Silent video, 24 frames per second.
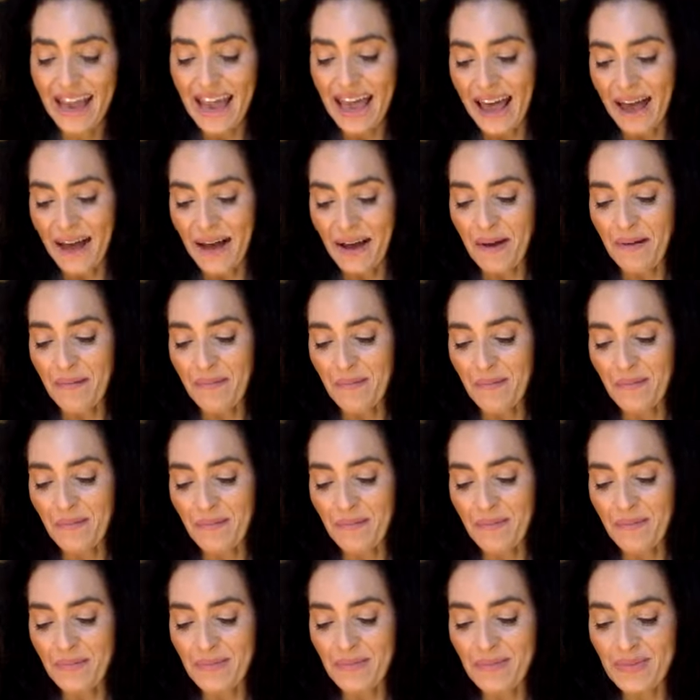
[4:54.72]
Um,
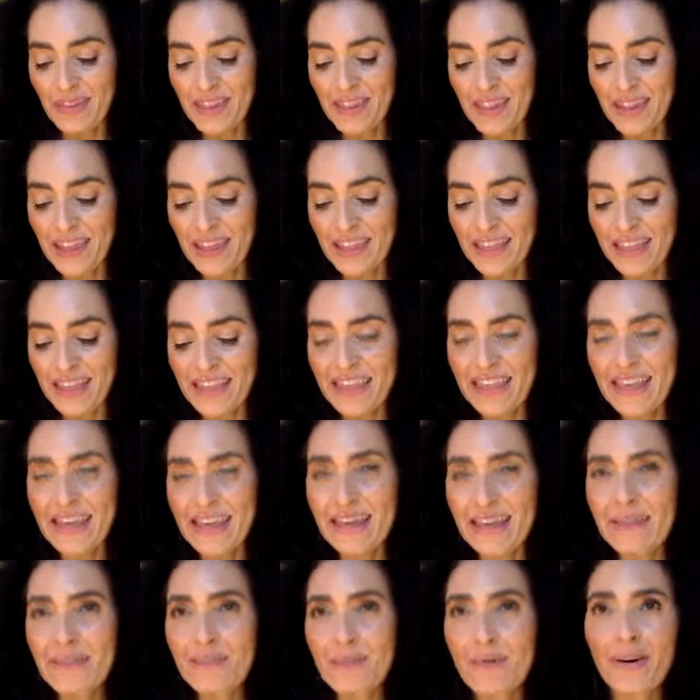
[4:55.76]
yeah.
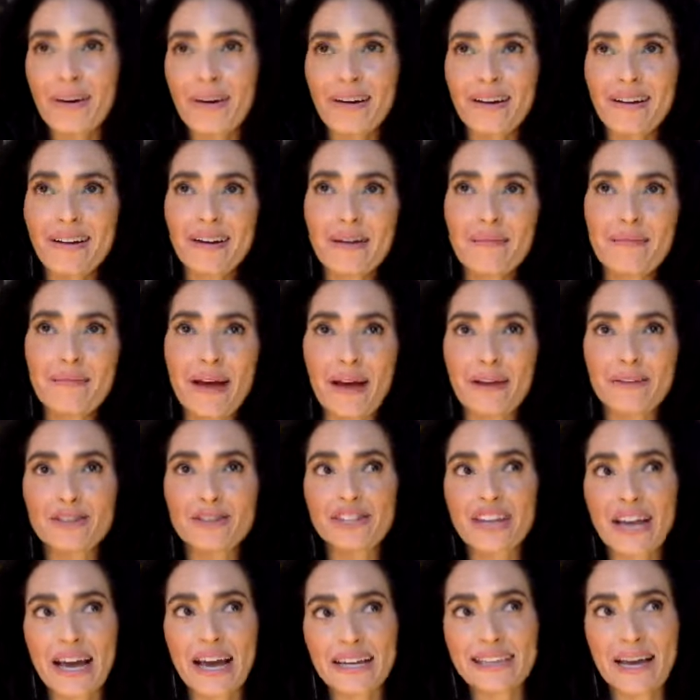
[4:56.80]
the part about
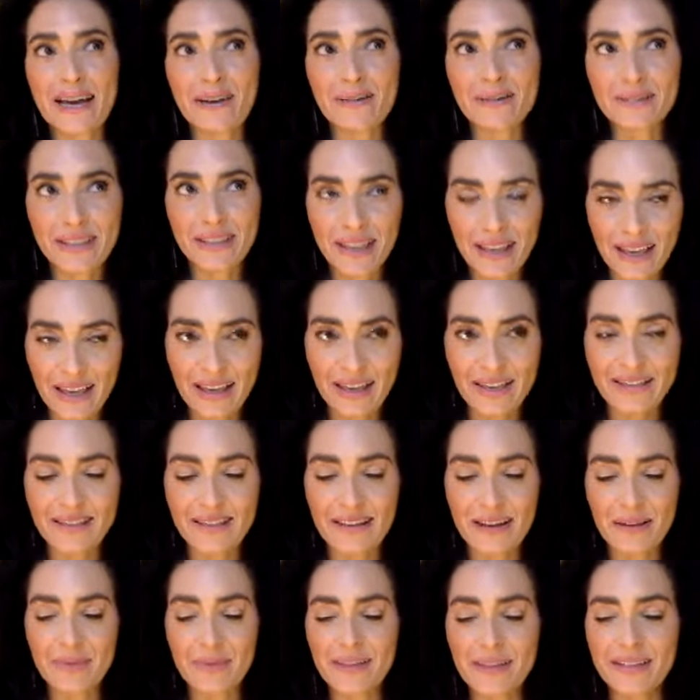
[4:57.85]
Jazz House Kids,
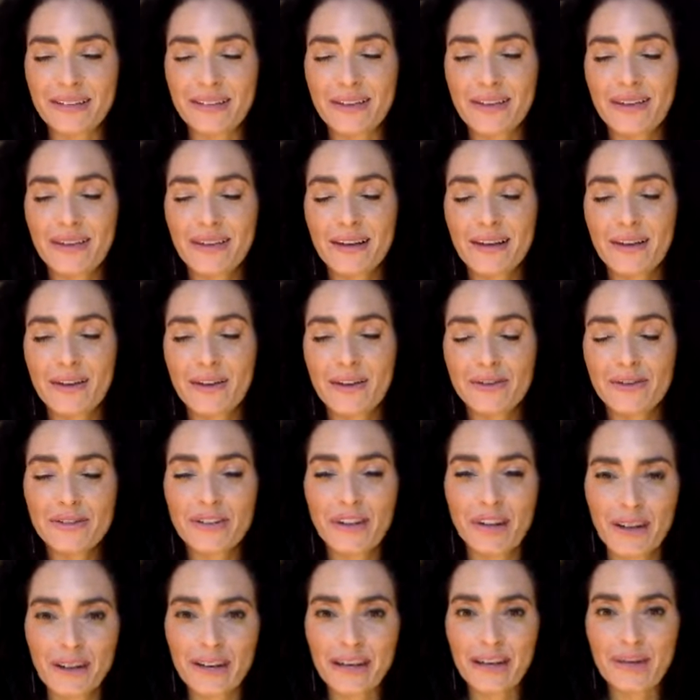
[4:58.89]
I mean, you're
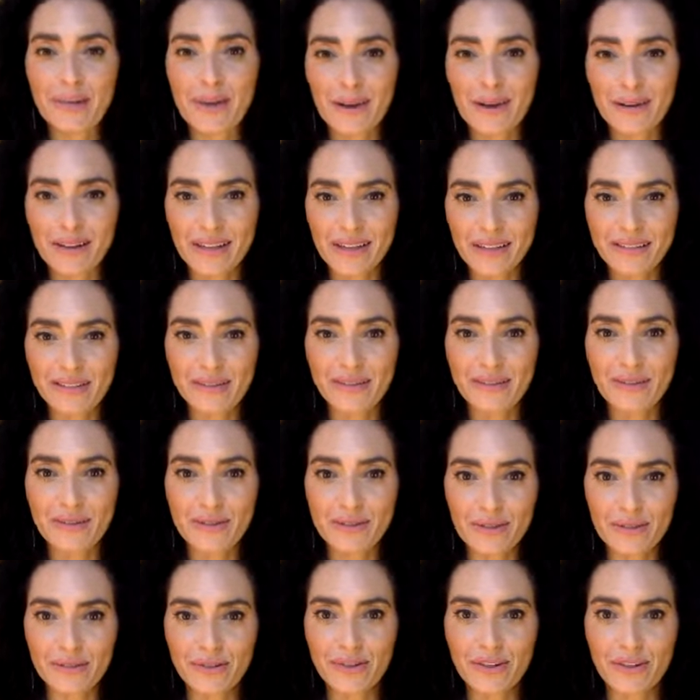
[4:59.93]
talking about kids in New
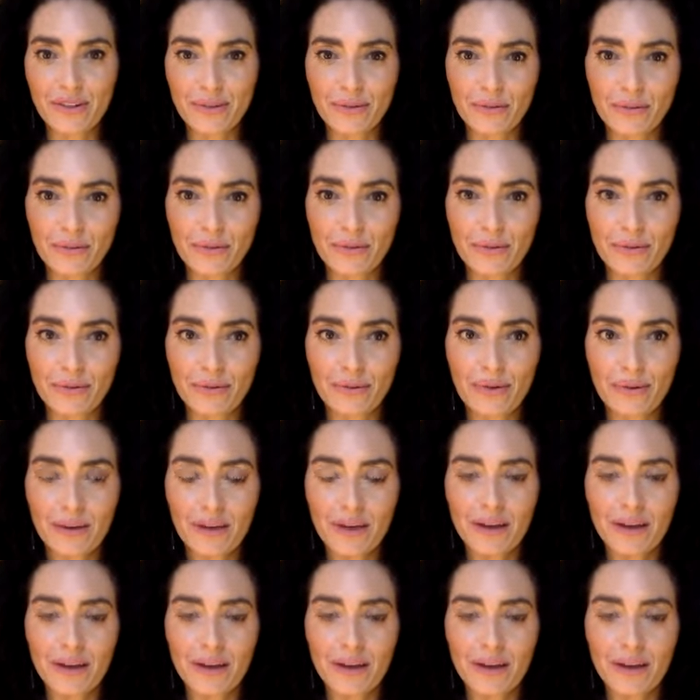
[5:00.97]
Jersey who